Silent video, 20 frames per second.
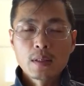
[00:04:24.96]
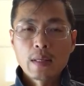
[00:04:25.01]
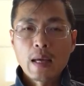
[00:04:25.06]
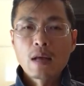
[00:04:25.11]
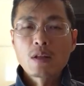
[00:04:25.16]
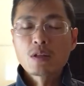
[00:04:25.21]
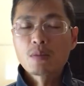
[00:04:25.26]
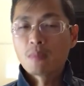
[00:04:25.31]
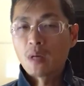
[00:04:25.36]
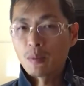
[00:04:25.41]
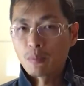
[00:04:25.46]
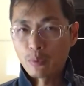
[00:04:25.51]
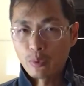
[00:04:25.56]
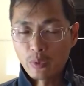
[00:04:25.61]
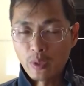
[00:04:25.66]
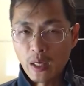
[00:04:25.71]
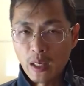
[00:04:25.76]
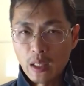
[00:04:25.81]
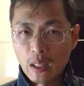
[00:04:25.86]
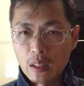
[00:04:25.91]
Gautama
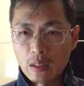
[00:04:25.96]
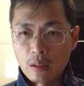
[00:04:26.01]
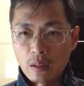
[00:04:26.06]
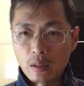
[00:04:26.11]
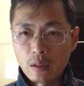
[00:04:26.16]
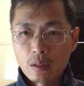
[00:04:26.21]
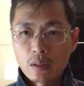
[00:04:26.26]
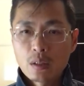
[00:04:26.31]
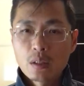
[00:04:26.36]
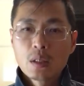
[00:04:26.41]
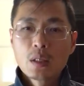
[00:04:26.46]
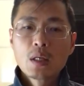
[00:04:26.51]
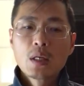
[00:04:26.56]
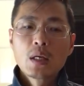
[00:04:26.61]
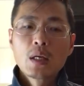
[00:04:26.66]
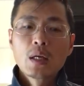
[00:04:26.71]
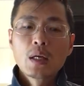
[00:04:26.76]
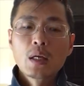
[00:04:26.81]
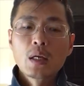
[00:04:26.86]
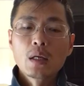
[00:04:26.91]
Buddha in there,
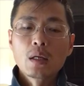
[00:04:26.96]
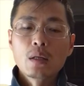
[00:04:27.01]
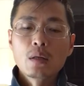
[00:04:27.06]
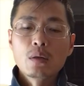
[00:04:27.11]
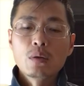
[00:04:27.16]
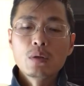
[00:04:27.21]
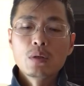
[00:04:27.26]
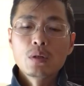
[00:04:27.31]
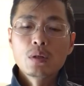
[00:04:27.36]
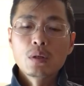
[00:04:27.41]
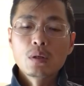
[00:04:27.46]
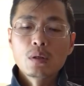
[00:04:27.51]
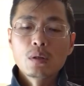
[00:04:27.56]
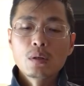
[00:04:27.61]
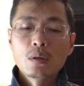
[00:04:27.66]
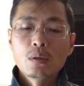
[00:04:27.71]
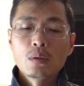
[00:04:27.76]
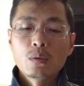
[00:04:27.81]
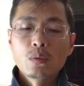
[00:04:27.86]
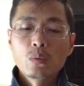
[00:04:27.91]
and
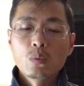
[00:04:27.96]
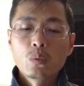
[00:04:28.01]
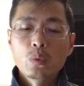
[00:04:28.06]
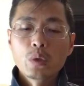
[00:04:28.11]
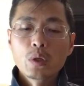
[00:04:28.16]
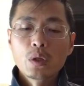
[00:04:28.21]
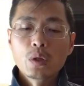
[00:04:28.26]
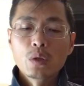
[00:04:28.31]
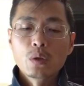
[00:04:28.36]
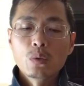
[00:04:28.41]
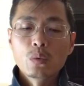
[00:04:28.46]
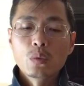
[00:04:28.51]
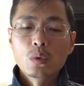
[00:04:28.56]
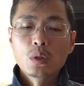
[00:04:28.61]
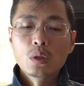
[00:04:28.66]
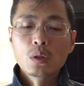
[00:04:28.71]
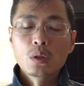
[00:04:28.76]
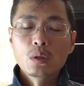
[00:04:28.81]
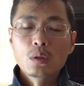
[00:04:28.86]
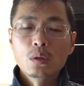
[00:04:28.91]
we
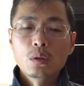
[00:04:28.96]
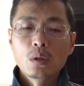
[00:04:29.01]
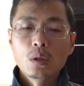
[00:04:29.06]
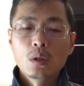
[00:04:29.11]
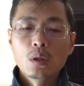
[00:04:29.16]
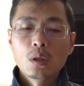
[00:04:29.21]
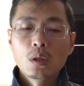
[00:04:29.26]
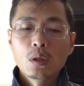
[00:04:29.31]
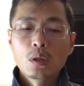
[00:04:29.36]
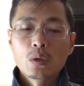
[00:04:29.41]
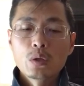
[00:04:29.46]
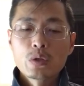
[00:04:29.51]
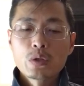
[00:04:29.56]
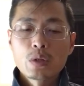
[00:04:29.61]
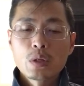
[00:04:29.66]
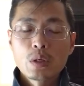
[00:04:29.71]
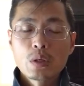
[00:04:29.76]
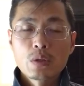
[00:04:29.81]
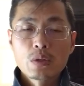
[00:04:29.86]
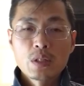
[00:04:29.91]
will
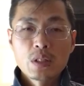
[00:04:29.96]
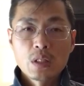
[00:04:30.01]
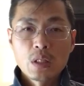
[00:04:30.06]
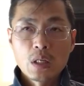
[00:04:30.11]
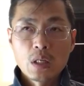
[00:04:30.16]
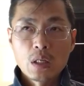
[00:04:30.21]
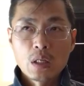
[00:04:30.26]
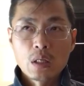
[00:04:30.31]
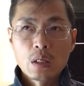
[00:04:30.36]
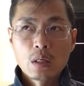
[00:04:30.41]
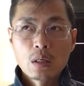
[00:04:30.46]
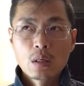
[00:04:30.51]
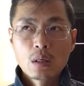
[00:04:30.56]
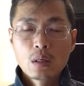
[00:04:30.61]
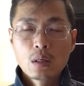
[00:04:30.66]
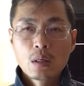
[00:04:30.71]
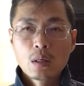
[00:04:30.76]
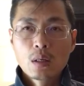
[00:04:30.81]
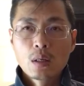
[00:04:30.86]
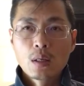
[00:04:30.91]
also see
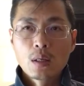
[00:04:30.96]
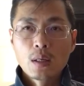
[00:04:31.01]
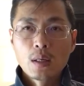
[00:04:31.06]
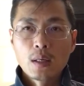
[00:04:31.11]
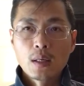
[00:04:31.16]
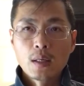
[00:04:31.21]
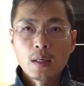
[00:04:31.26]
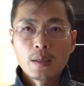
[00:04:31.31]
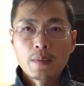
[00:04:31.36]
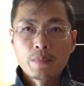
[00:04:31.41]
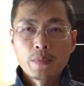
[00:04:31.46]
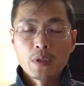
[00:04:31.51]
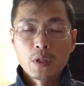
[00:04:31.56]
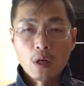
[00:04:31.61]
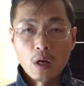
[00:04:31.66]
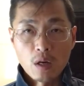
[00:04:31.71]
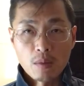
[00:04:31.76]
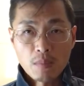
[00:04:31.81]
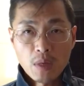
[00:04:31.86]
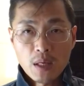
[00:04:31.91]

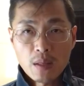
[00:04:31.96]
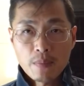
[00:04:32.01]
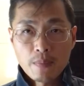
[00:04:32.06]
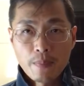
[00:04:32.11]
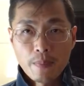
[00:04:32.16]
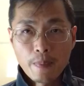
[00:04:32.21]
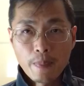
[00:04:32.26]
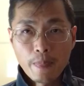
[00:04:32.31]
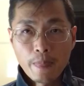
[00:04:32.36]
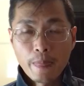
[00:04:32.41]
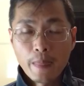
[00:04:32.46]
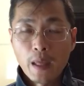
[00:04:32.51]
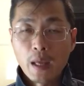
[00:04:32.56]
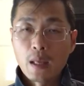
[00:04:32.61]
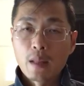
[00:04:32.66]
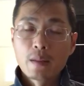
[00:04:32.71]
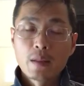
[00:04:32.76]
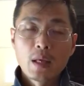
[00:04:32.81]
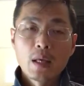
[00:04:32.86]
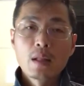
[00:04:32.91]
Dharma,
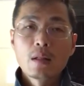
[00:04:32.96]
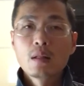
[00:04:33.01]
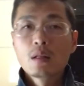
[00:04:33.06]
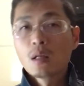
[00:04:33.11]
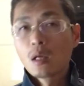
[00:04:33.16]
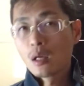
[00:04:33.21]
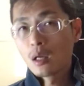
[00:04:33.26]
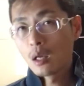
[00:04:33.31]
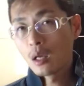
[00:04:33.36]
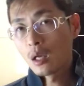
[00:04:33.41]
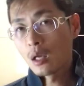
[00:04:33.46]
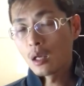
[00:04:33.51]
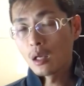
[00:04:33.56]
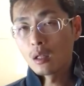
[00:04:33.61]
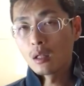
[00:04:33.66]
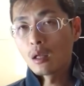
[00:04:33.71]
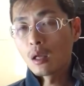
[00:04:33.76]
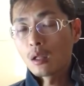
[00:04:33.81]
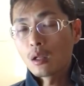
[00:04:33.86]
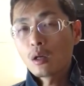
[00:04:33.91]
and then
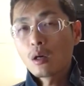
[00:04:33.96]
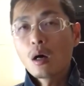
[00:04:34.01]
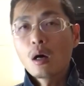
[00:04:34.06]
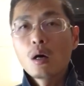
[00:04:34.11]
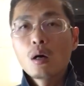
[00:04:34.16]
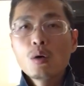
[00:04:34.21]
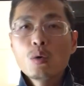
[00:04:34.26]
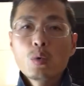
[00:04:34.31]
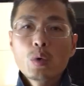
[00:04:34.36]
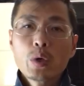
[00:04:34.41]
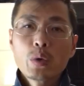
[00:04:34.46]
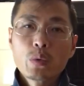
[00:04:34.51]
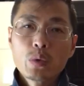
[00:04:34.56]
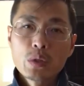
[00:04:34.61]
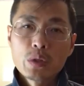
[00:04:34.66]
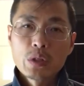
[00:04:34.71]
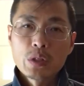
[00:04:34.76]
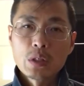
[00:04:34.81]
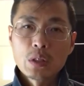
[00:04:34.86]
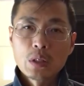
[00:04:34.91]
in another hall we
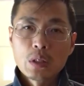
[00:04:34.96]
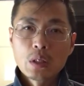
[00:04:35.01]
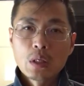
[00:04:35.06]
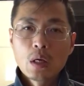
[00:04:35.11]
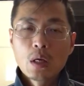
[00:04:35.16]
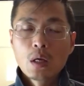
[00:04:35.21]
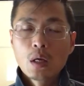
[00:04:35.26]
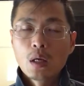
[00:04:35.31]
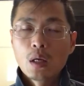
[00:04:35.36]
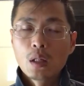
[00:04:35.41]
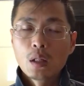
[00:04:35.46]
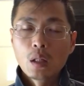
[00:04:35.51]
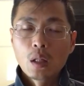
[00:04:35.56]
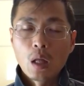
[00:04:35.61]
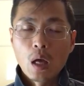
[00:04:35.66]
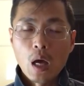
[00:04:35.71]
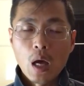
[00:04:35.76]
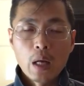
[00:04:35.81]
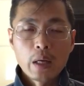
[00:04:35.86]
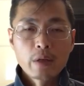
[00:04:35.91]
will see a
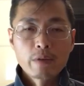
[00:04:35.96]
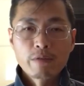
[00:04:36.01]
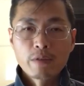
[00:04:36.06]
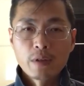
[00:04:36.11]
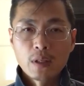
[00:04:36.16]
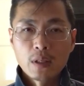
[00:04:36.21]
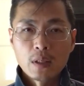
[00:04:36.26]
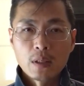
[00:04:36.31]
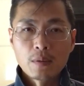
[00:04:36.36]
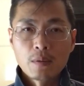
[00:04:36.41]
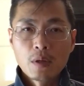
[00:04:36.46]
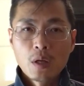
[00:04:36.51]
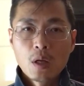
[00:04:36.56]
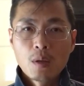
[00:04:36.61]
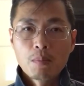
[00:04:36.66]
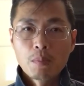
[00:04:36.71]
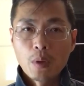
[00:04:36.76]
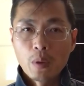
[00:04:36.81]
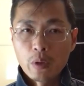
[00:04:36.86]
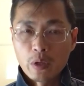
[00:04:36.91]
lot of
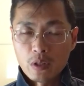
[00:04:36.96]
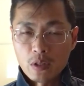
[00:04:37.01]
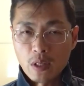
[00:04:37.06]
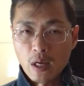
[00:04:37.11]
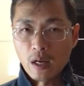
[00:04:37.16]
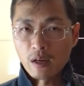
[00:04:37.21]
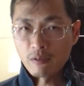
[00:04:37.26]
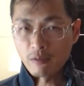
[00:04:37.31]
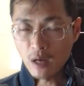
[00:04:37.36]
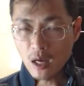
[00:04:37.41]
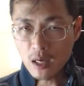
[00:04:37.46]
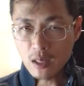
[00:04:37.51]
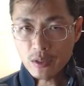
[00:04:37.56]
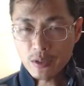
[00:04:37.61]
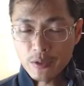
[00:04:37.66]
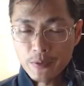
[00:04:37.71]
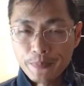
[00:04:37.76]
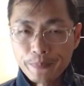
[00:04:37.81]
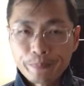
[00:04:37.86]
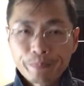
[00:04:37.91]

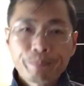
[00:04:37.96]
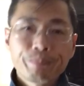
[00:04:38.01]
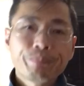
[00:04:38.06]
Bodhisattvas,